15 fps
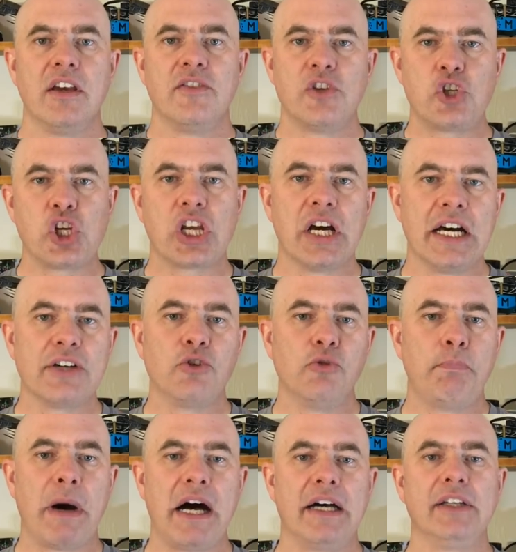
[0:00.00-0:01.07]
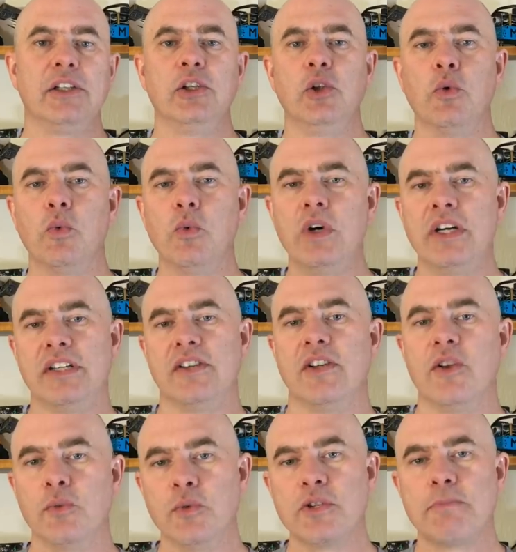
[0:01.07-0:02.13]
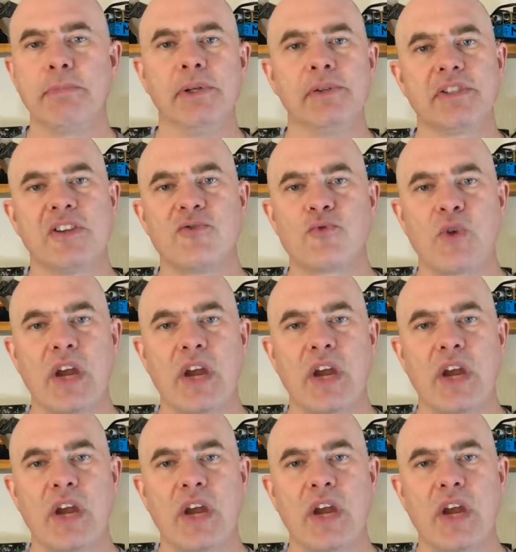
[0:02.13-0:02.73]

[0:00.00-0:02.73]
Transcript: The Chicago Pile 1 was built in